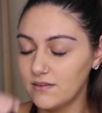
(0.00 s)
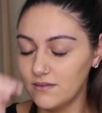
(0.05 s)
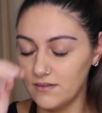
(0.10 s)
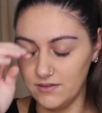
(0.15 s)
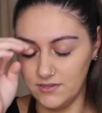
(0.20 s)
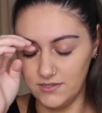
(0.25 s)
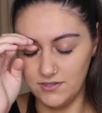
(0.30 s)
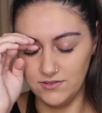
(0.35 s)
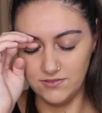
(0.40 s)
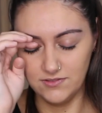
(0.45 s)

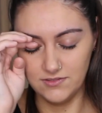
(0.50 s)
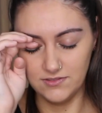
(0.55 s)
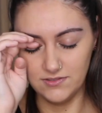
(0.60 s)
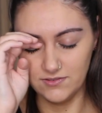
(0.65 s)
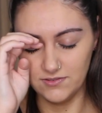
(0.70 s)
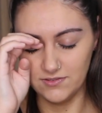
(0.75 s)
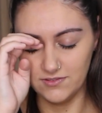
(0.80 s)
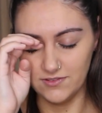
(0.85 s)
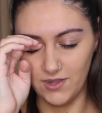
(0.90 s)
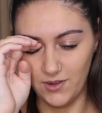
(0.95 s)
Oh, you.
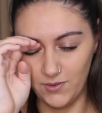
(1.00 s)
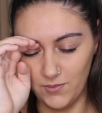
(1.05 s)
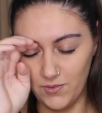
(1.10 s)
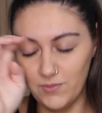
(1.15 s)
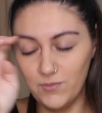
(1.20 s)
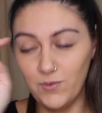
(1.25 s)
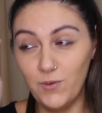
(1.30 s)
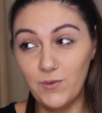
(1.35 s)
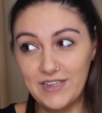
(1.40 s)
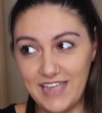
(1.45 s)
No,
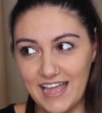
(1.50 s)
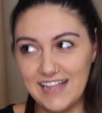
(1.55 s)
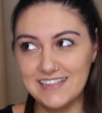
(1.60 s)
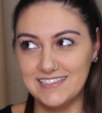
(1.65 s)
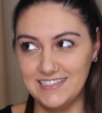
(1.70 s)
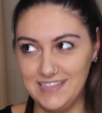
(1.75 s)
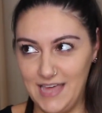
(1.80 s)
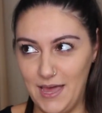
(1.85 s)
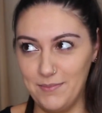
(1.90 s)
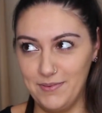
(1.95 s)
we'll, we'll
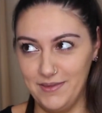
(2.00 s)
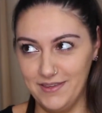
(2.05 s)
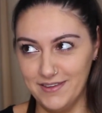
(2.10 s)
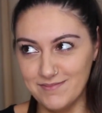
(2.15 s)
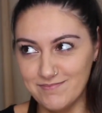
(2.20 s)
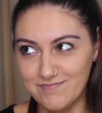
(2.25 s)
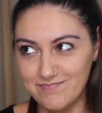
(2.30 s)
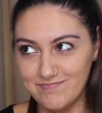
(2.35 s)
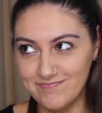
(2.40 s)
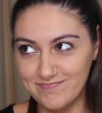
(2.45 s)
get to that
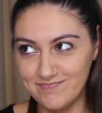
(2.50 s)
bit.